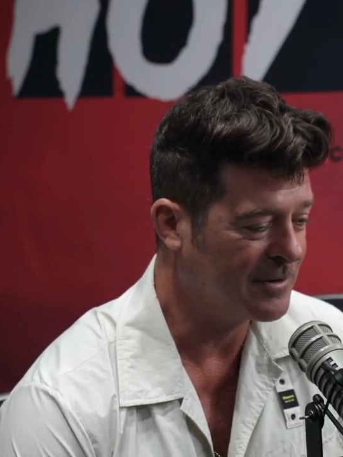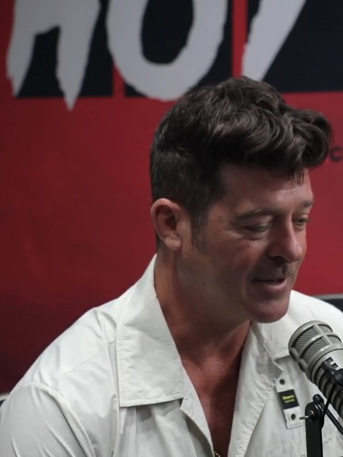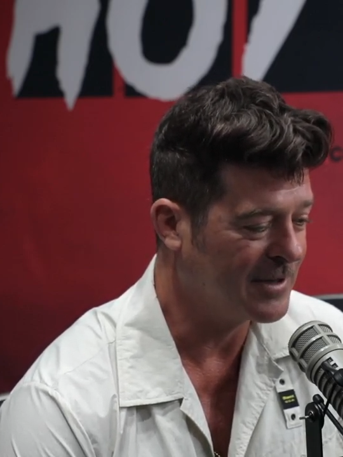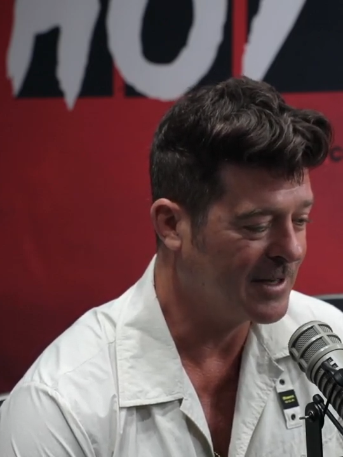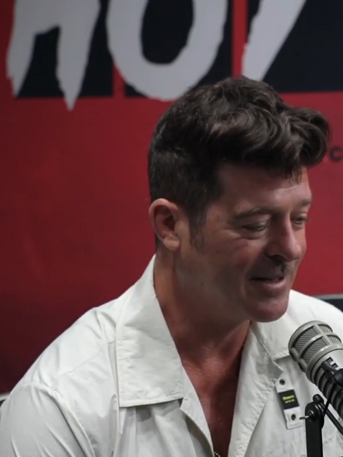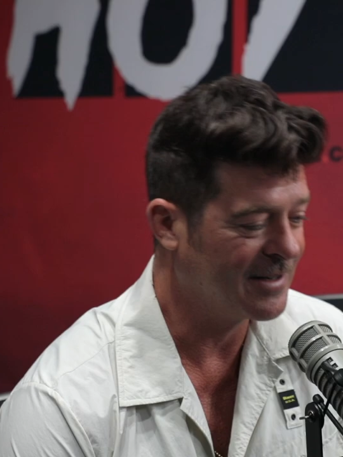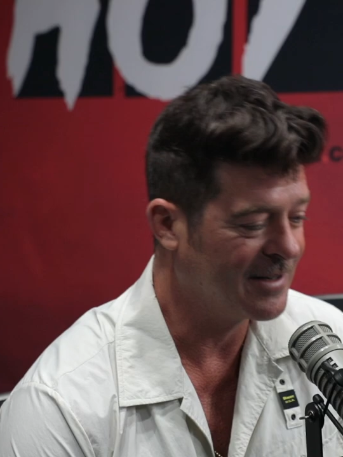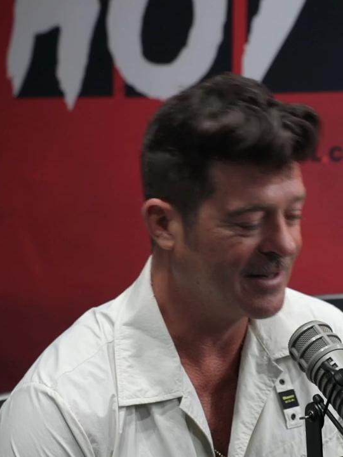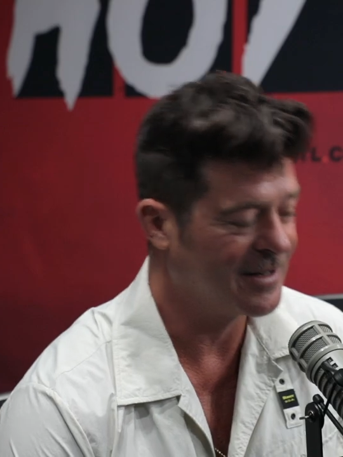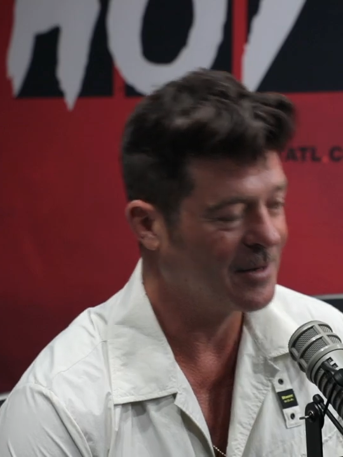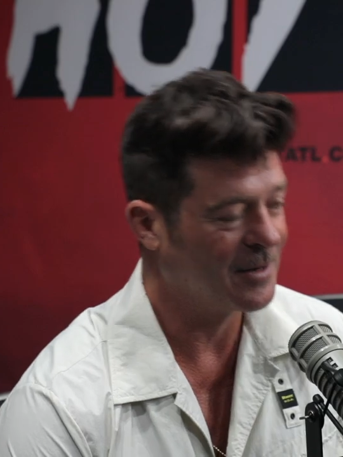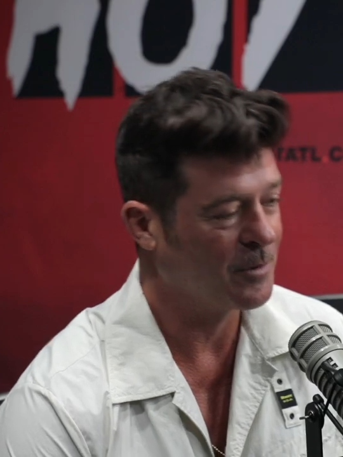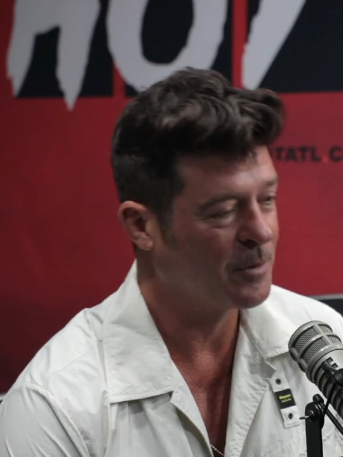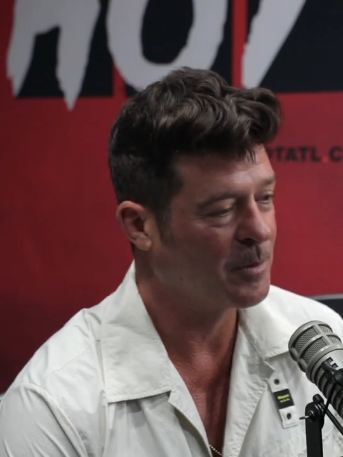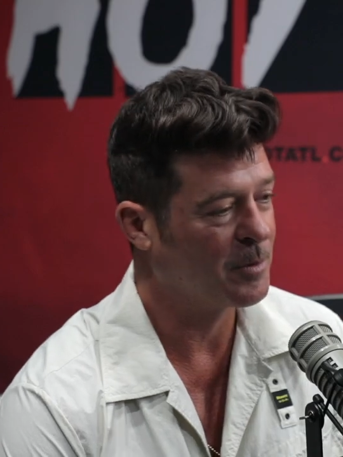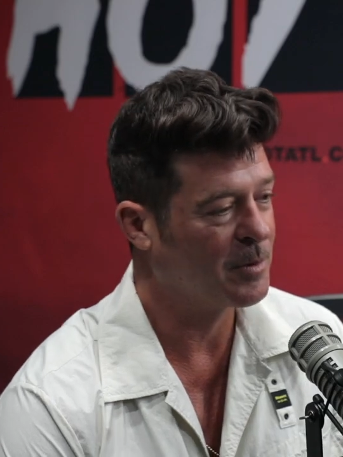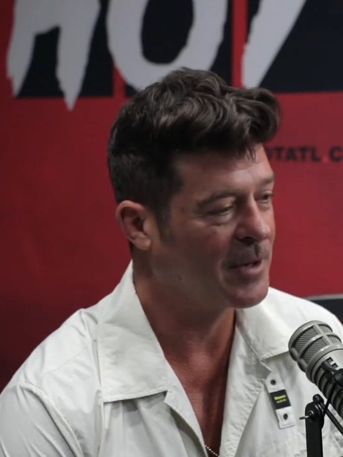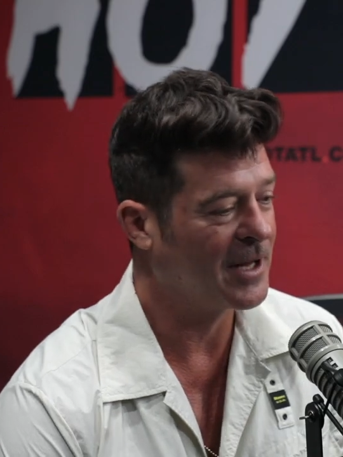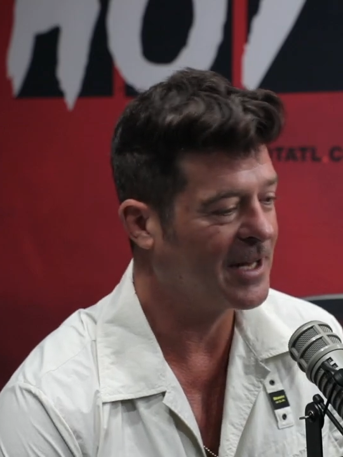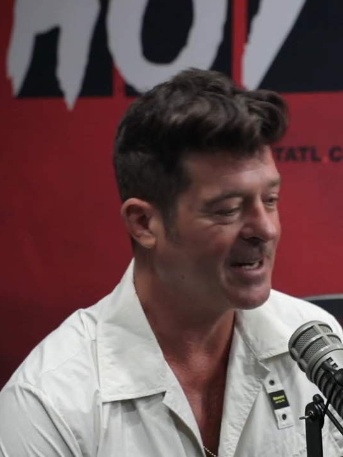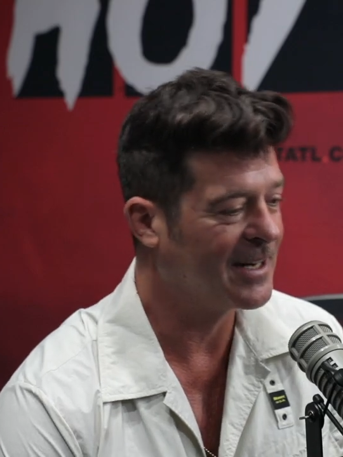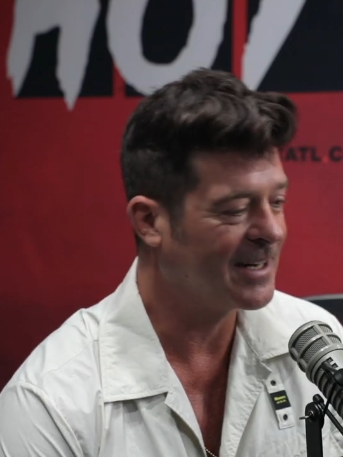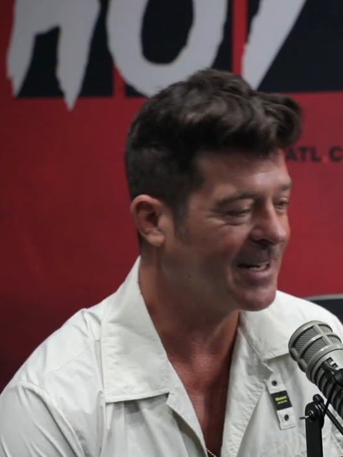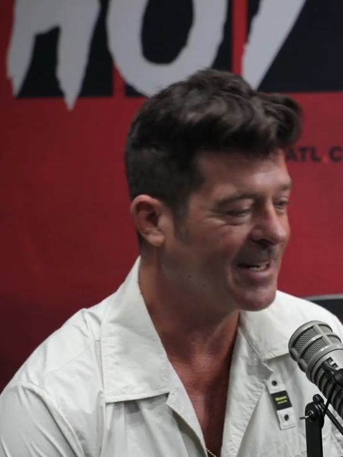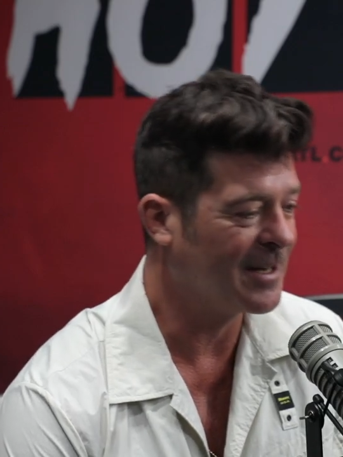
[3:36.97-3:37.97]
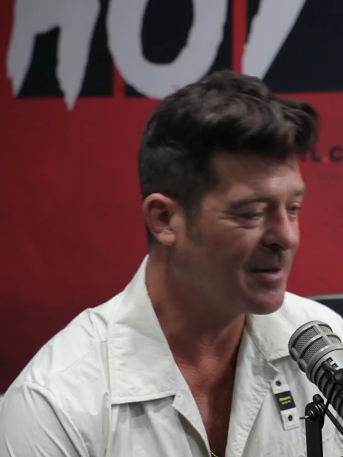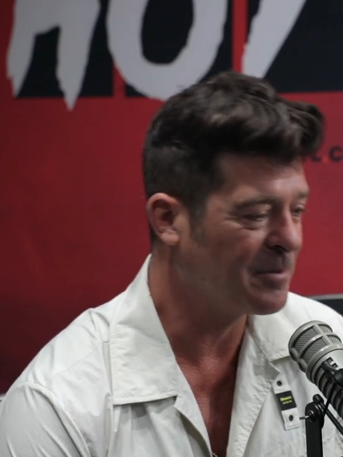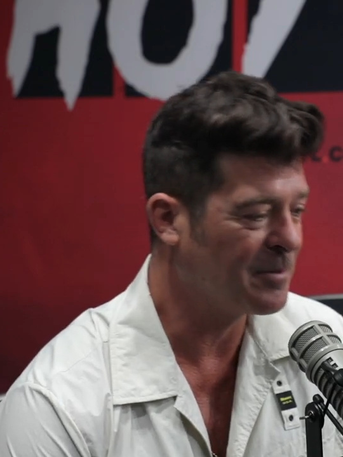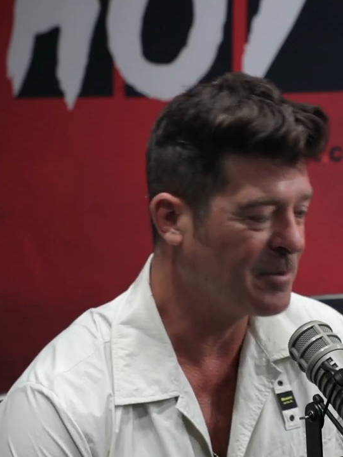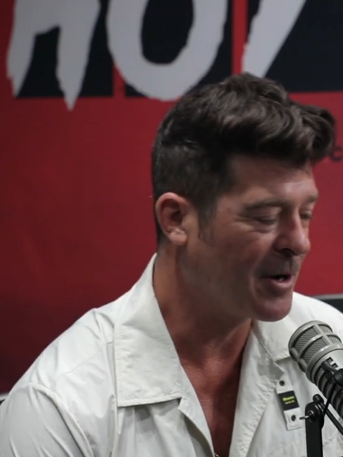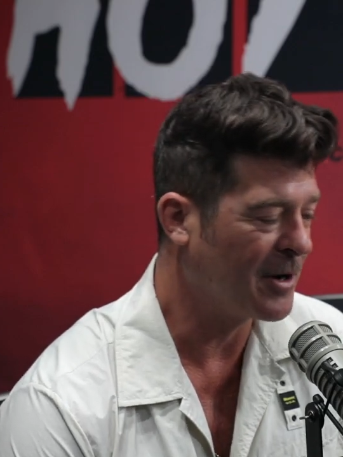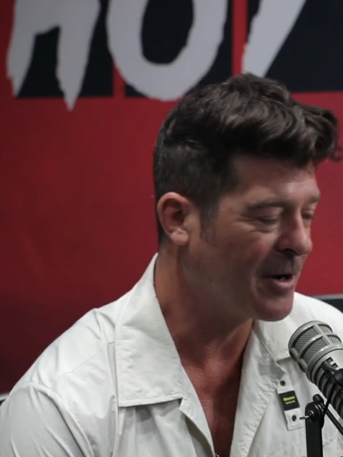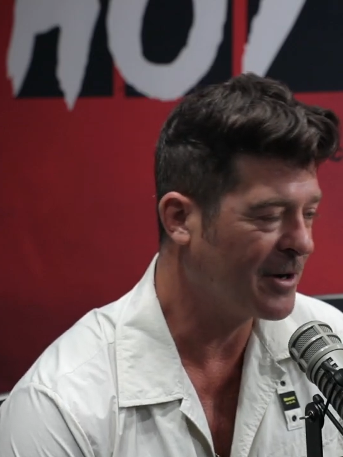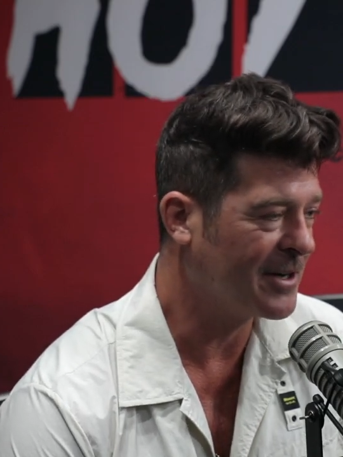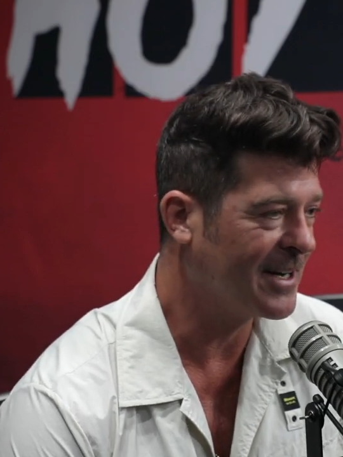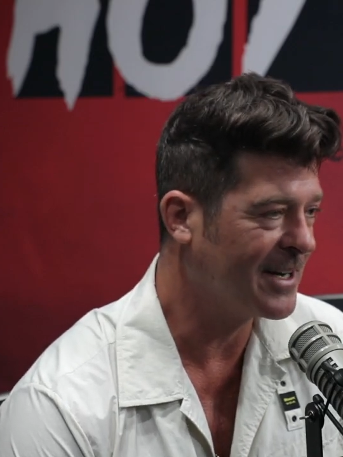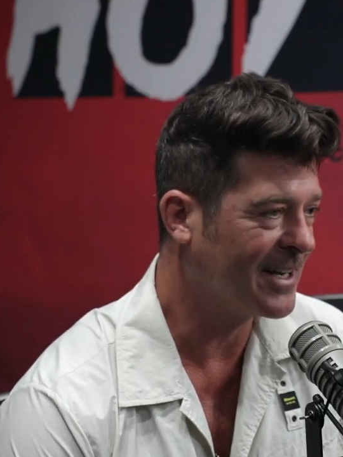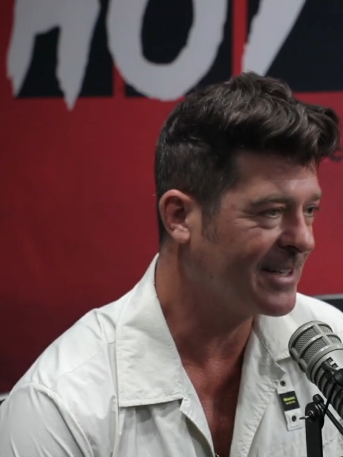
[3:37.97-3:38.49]
And uh, we're planning to get
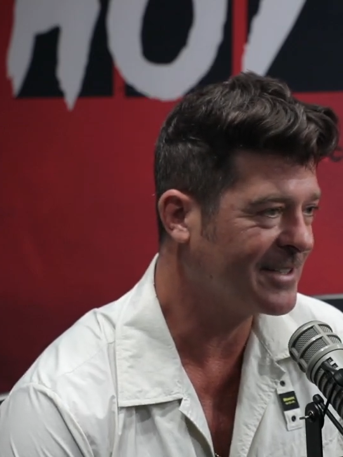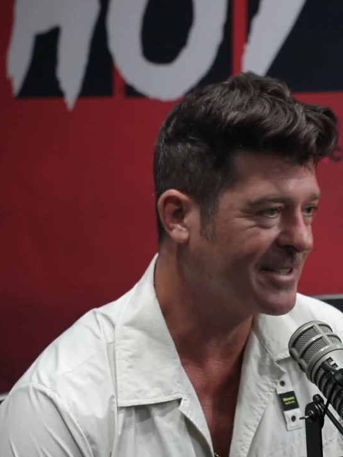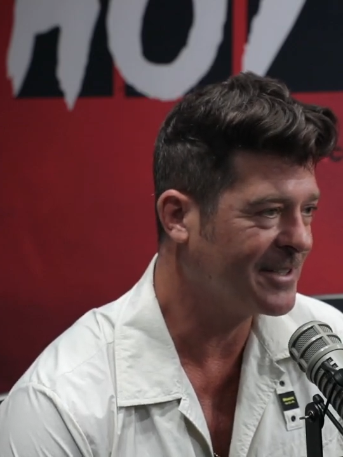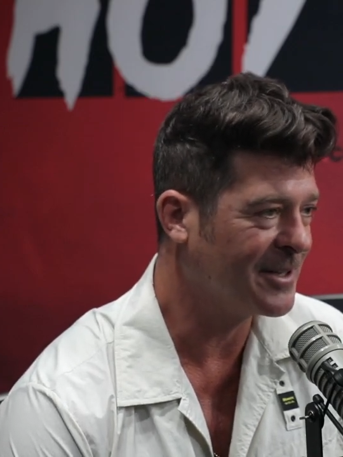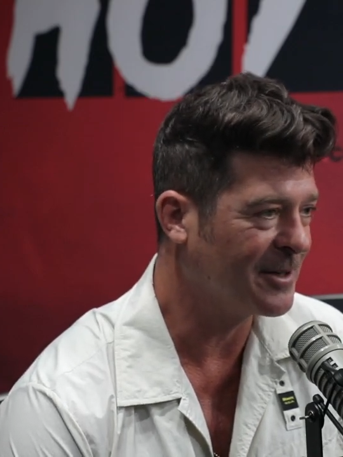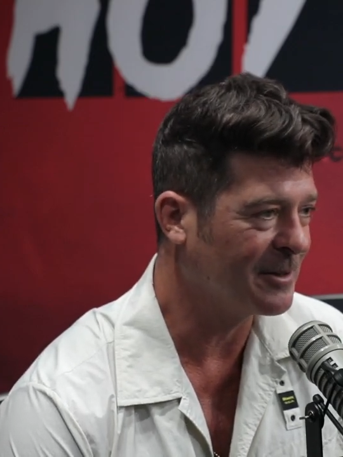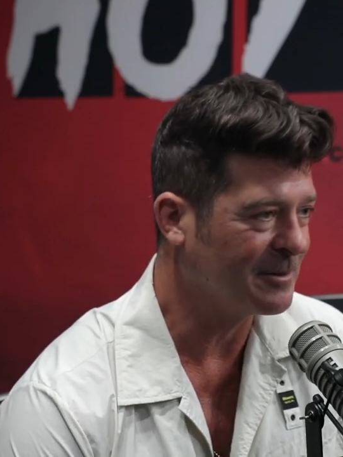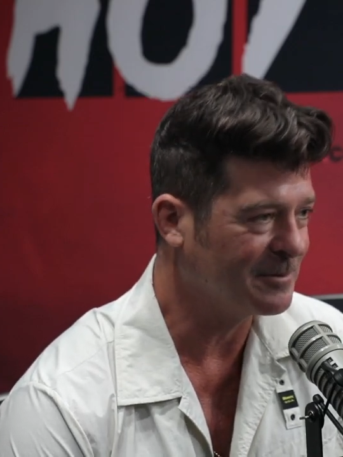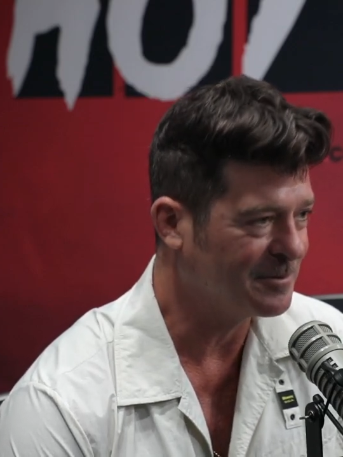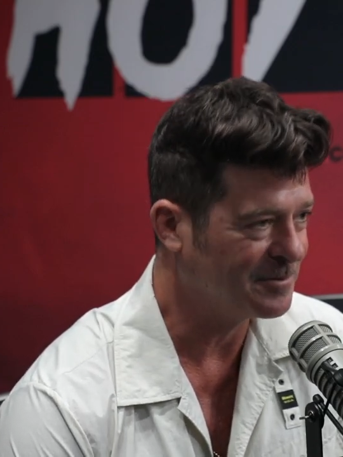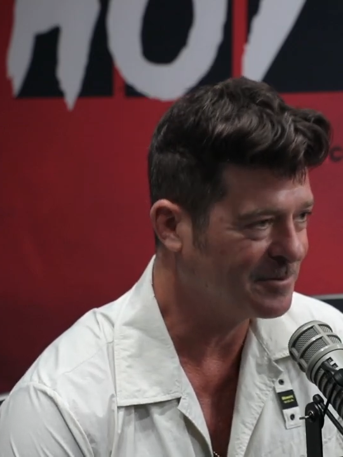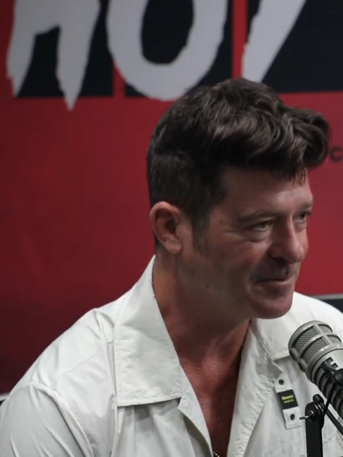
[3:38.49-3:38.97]
married next year.